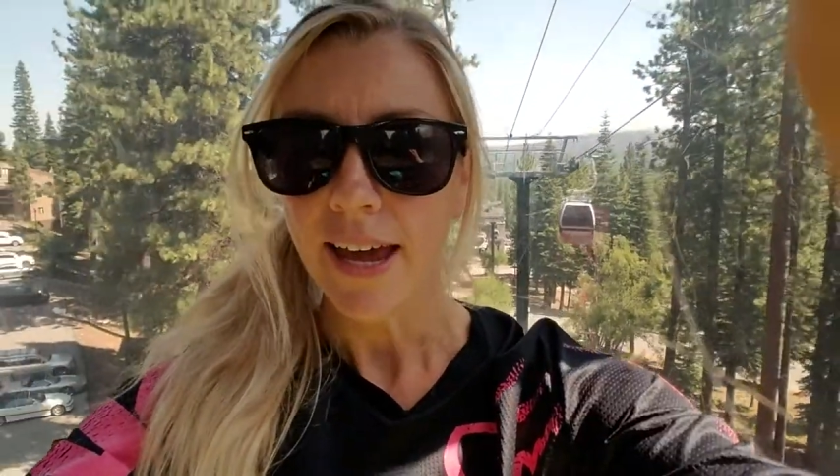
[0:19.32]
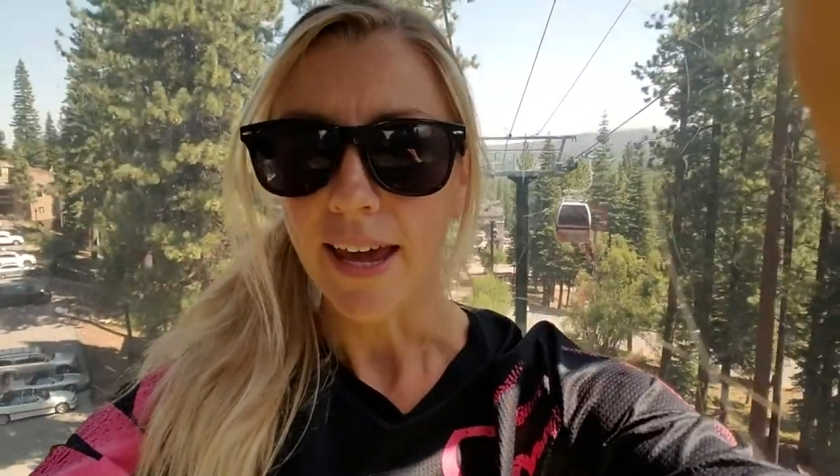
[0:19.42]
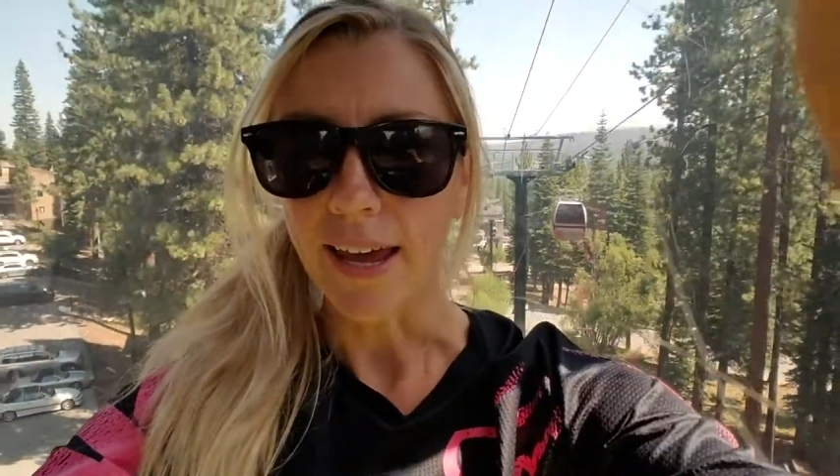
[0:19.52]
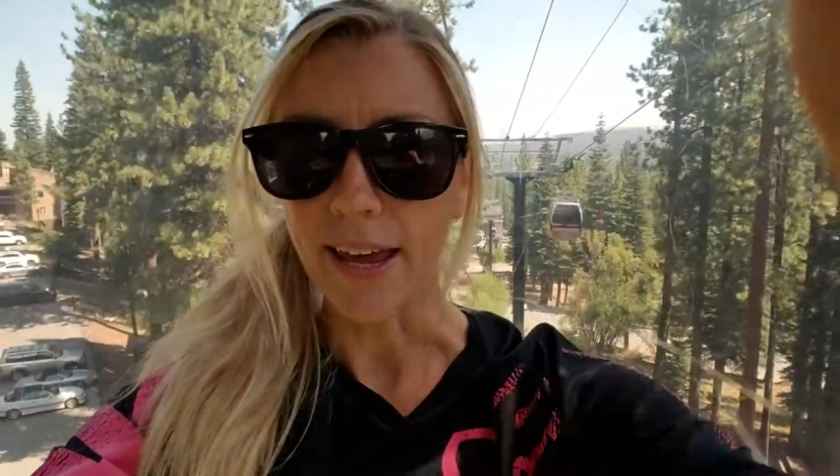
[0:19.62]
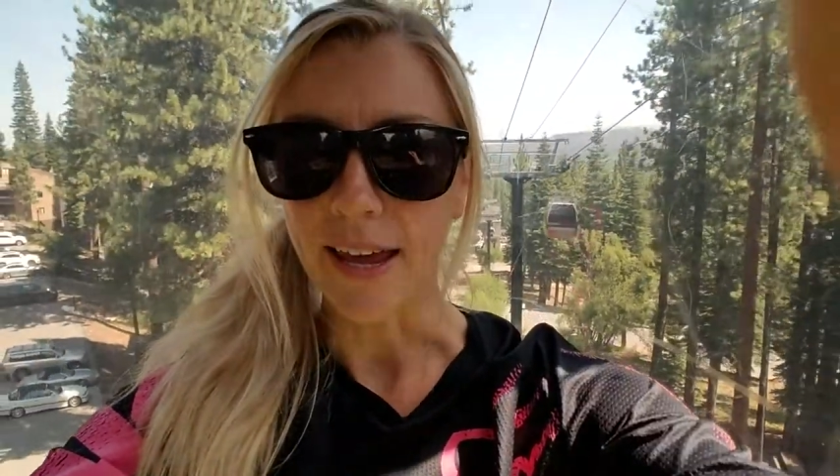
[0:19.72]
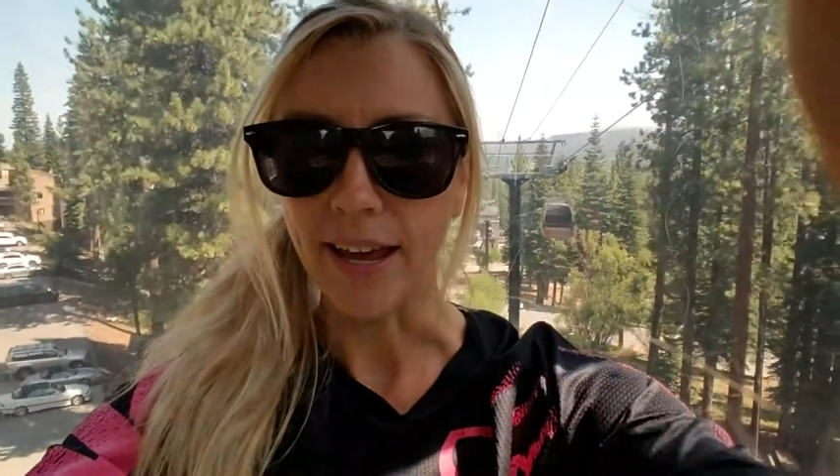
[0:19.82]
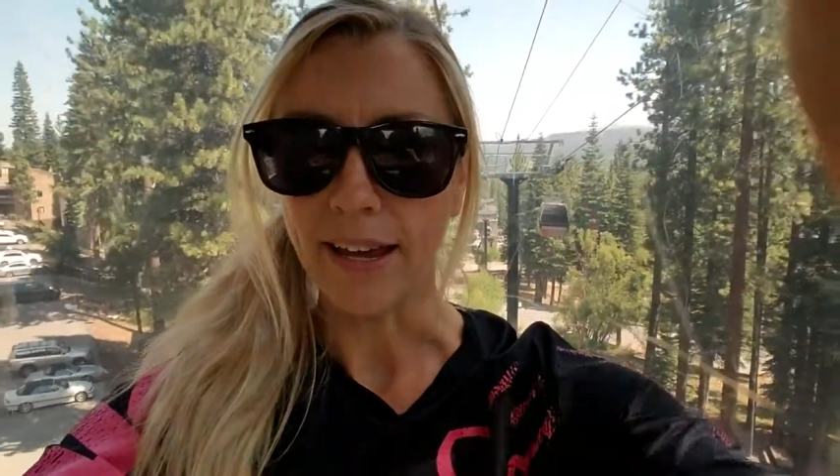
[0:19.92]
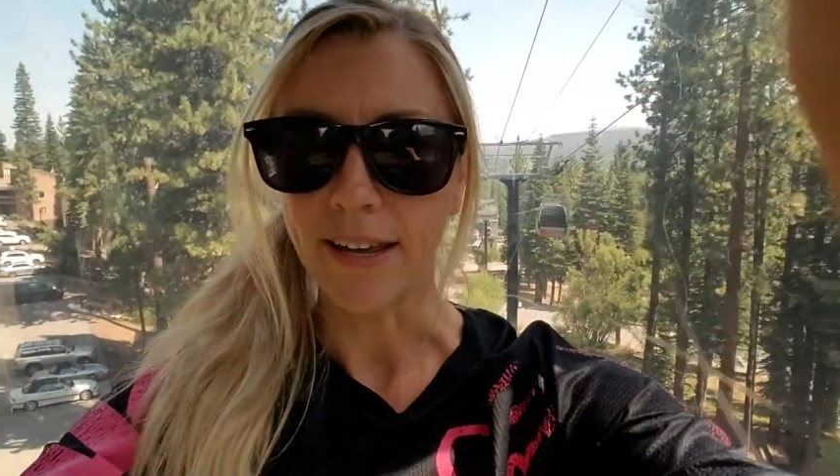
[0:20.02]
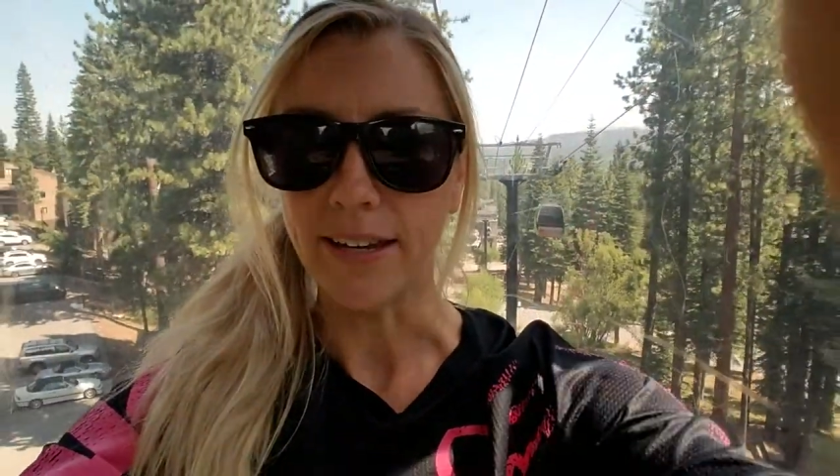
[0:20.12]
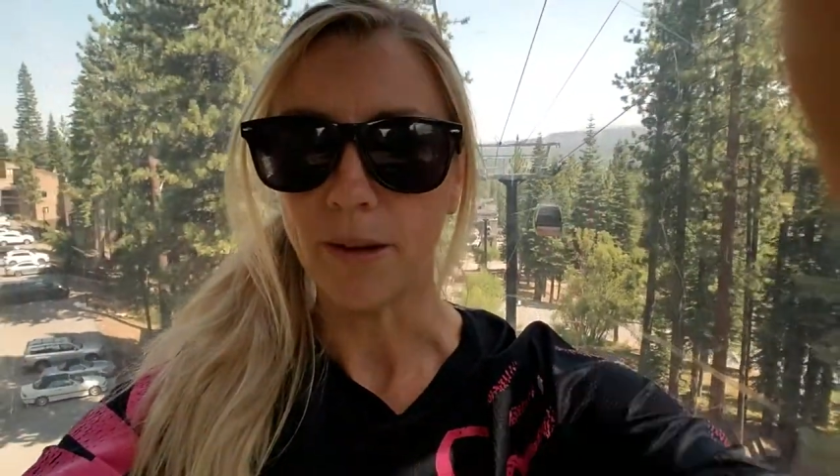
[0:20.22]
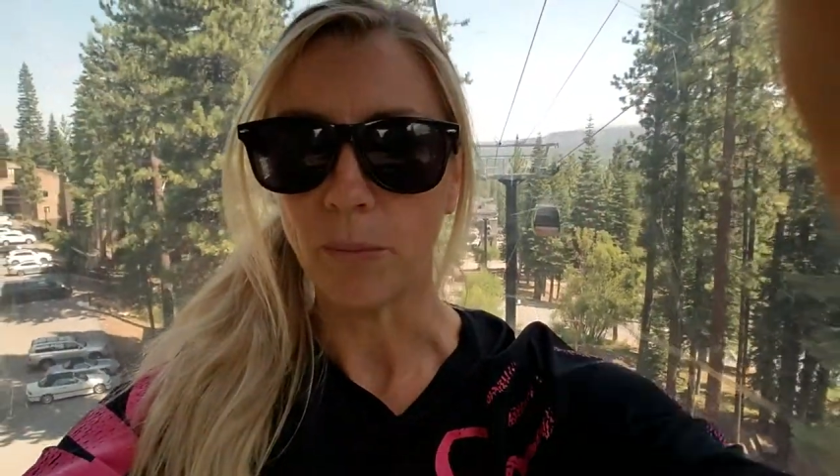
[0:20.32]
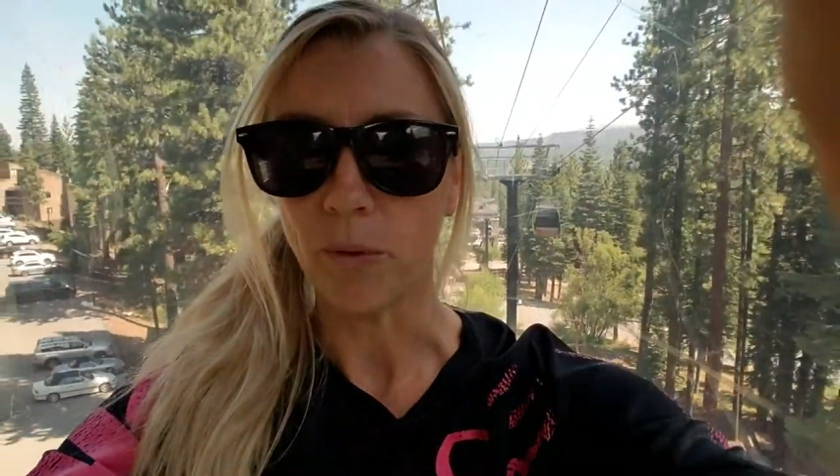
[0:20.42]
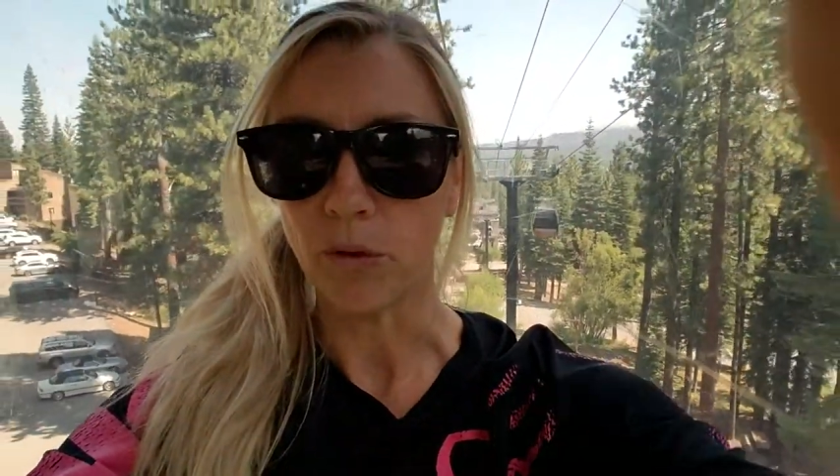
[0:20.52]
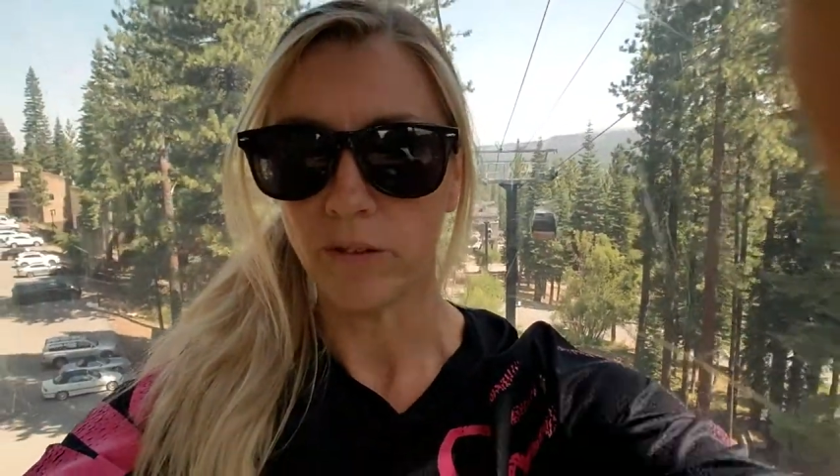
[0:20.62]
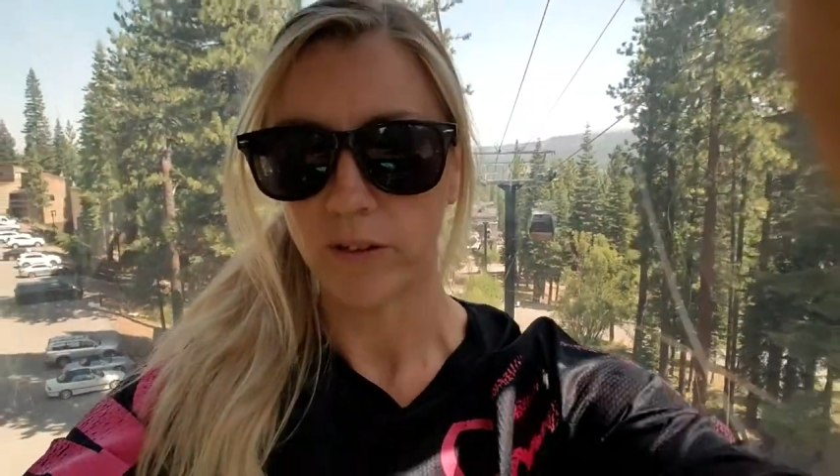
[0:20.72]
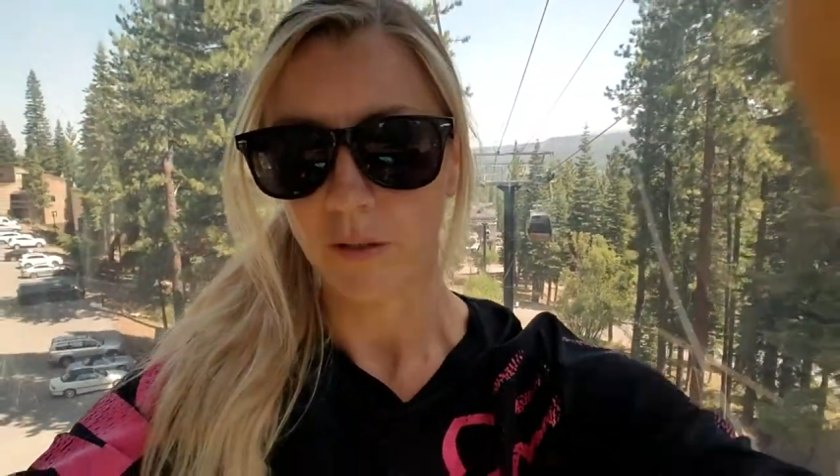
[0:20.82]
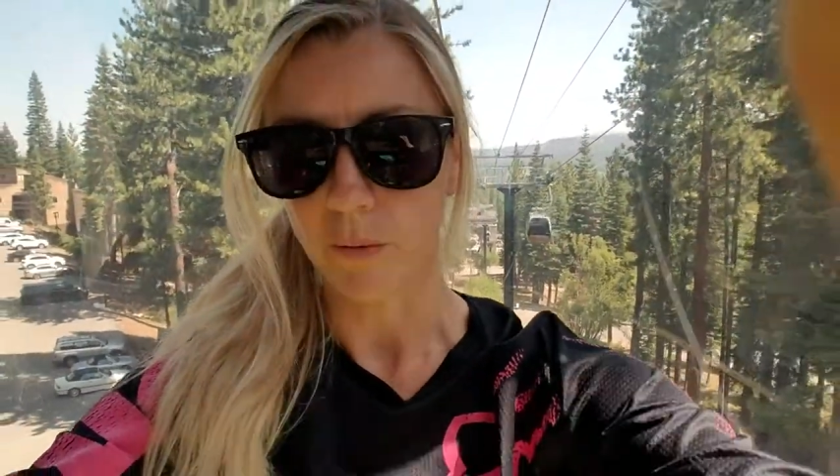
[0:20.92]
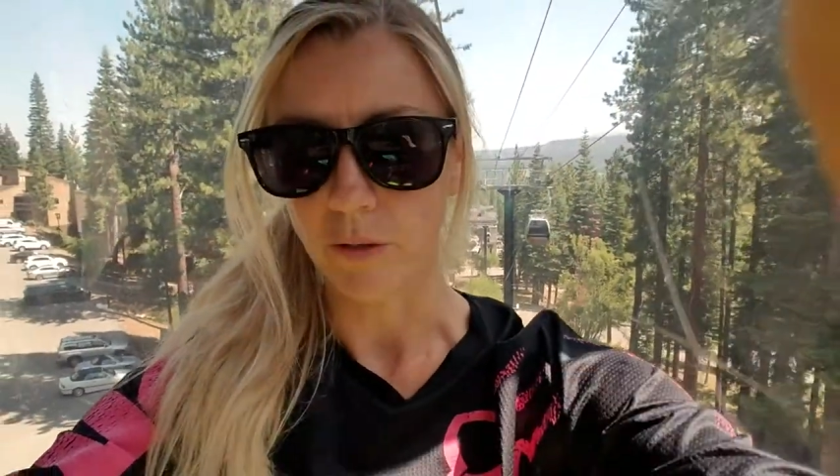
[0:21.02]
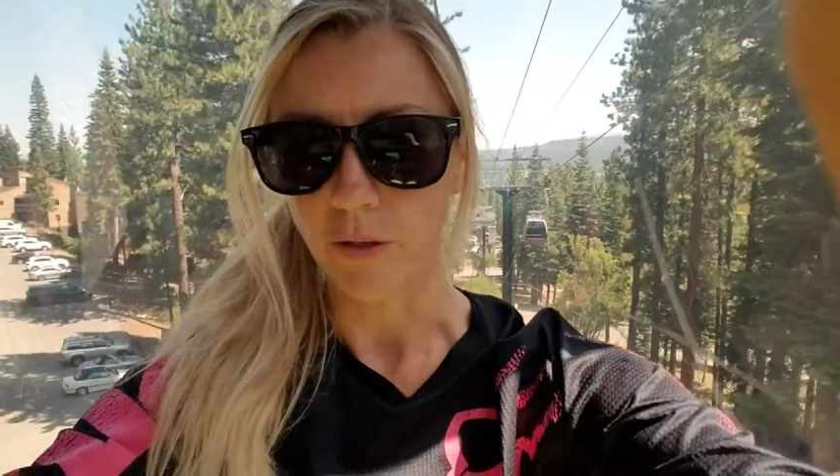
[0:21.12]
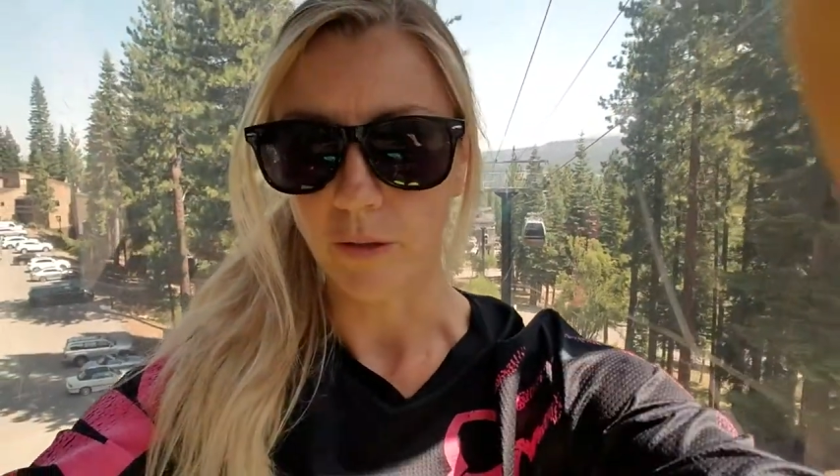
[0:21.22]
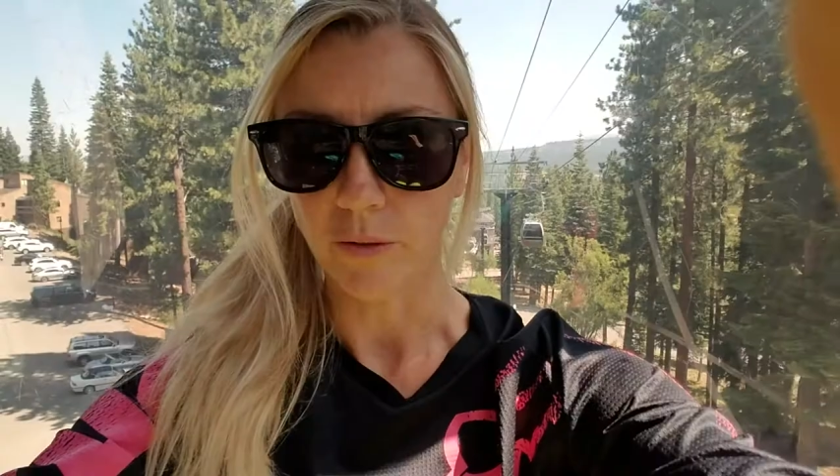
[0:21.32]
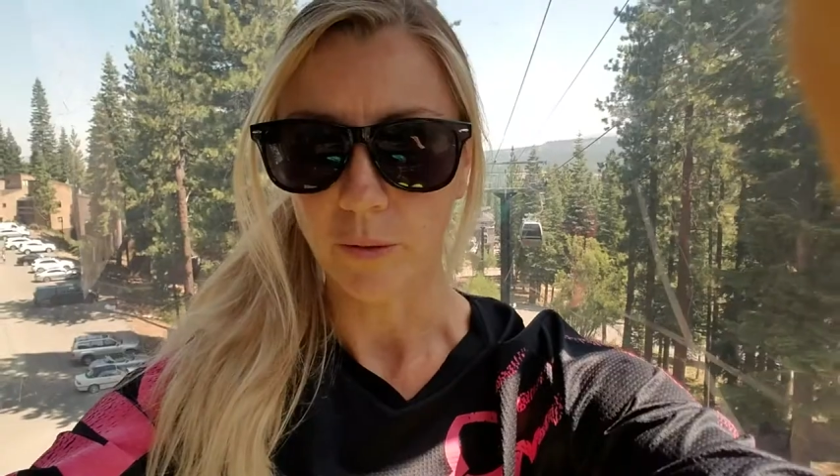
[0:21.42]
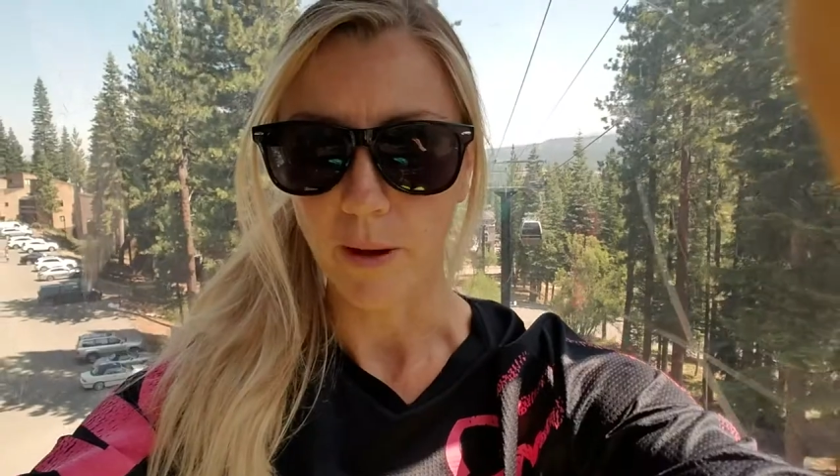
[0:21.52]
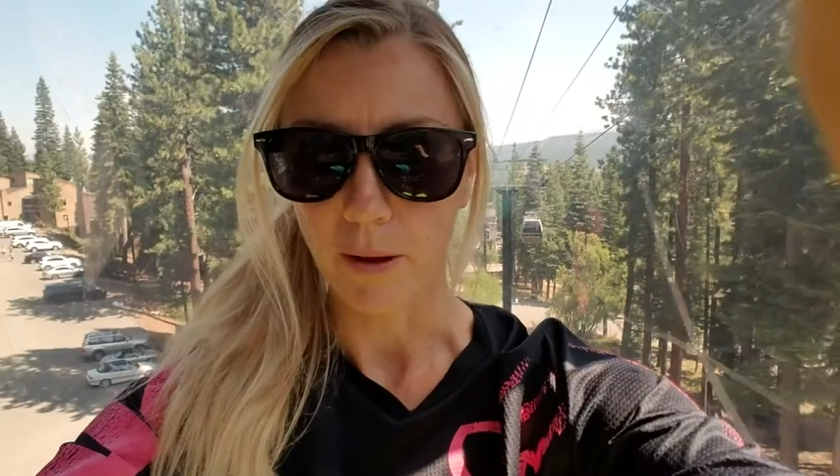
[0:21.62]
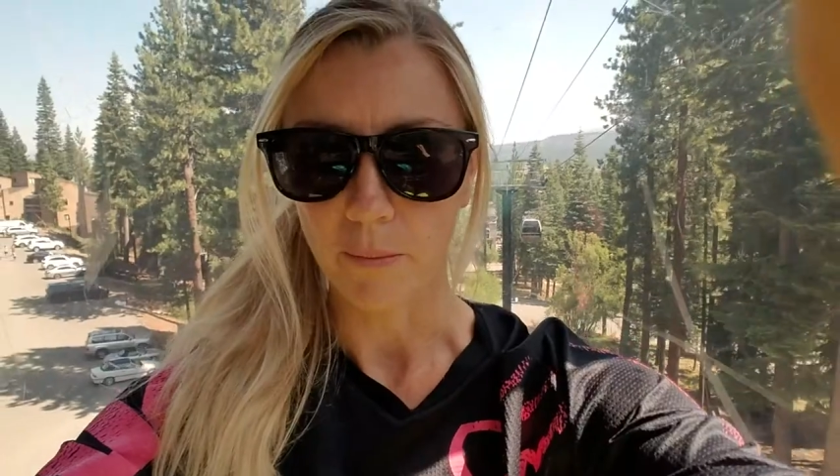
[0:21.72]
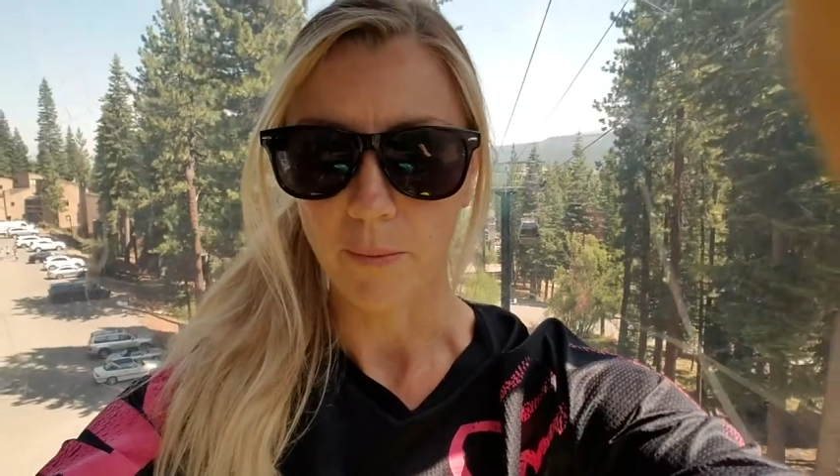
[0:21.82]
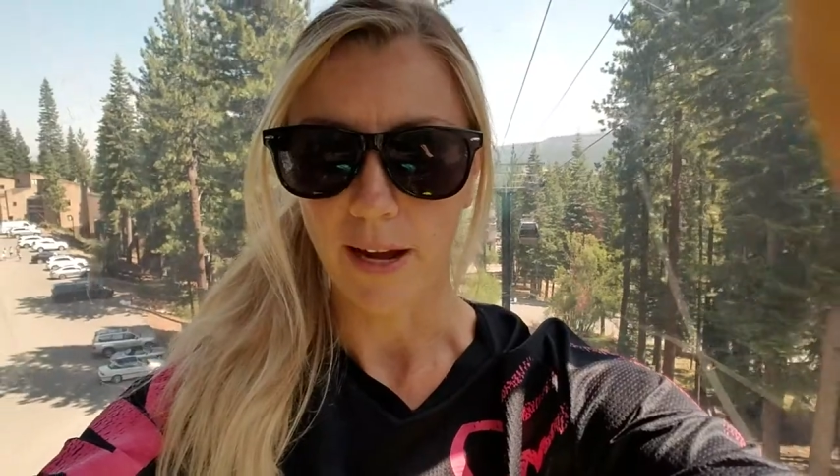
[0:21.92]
and both of us were new to mountain